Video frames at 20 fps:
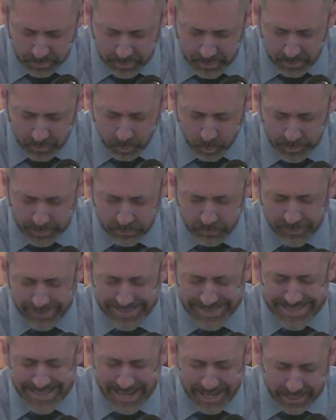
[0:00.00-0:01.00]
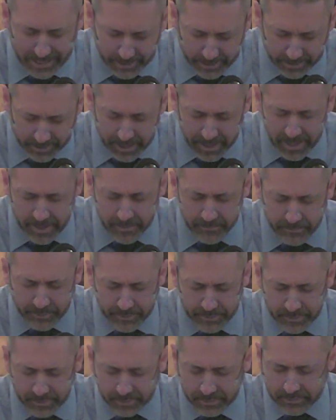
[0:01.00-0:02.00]
that we retain
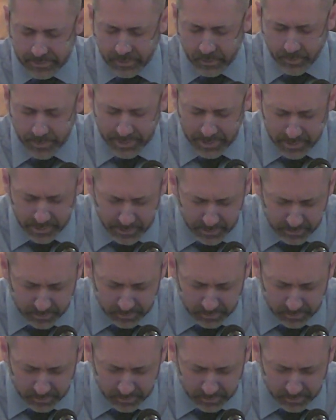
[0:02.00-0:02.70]
everything that we hear,